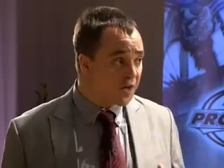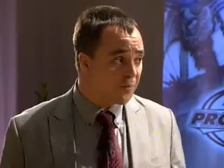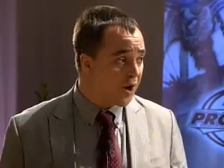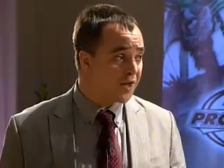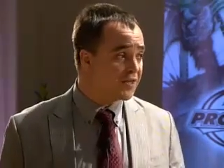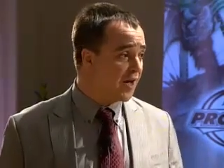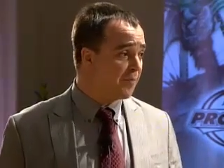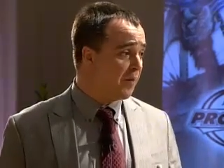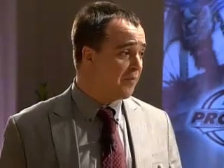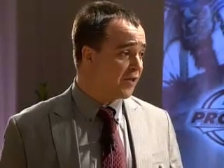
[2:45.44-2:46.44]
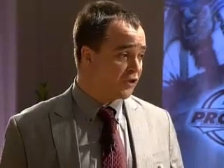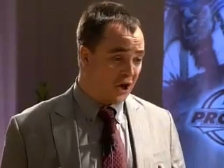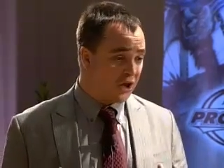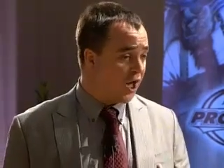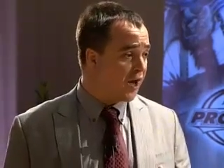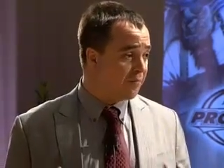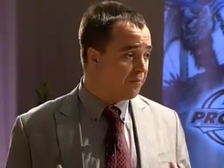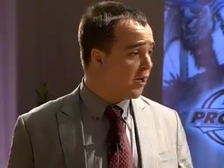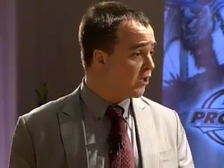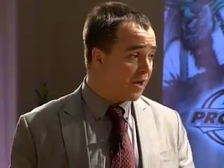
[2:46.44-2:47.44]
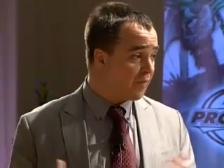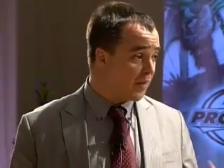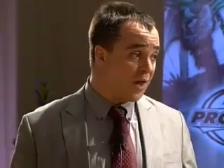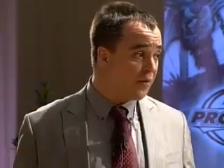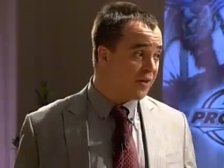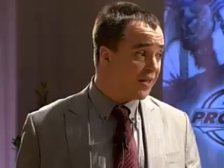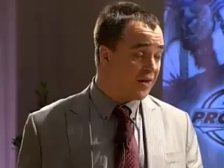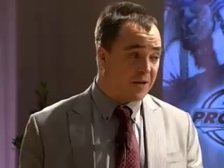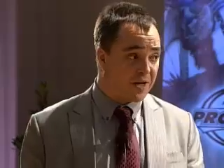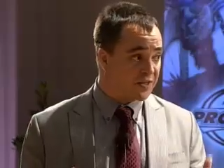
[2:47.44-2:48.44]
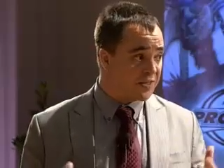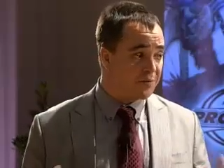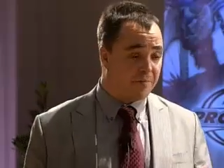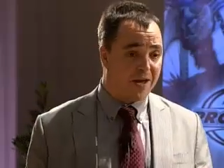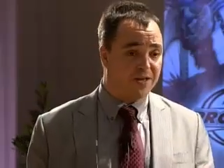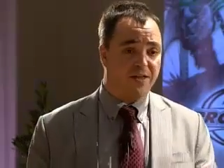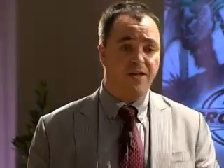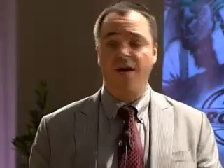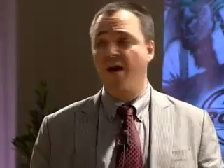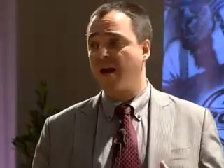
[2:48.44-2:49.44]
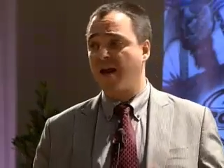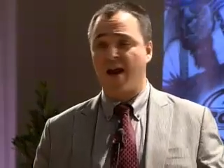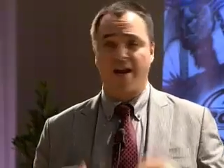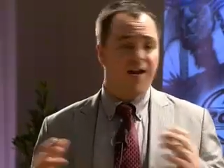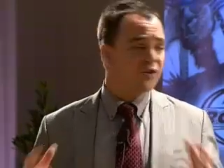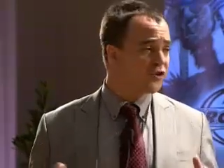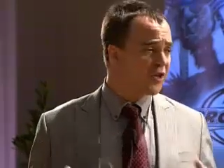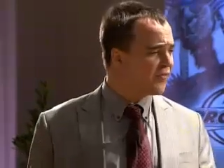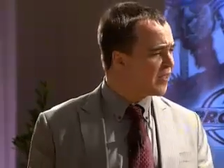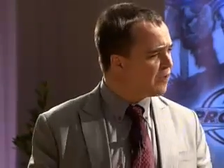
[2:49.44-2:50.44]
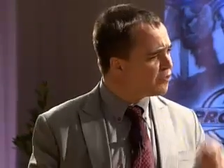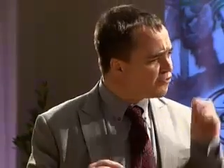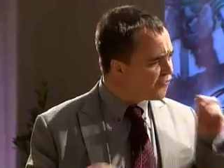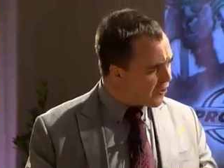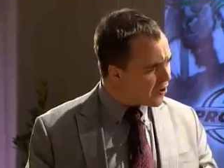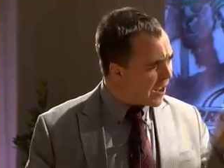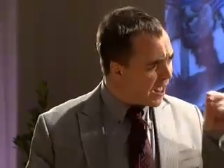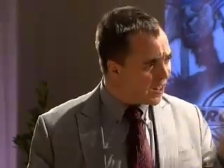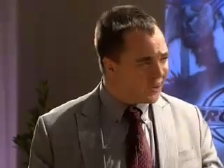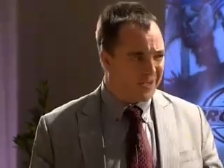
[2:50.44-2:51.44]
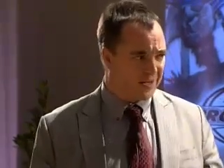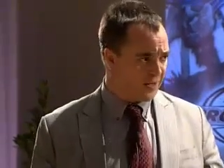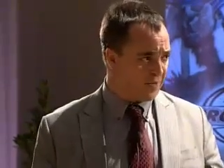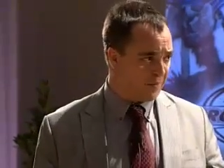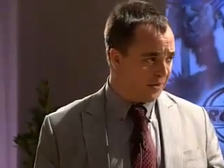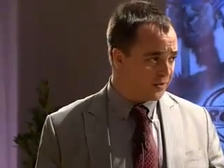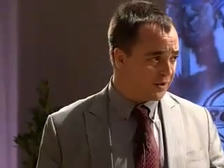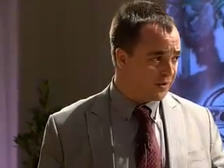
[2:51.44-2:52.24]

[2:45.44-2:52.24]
going to proxy up on Magic Online and build and play with. I mean, it seemed amazing. It had answers to everything. It was very elegantly built.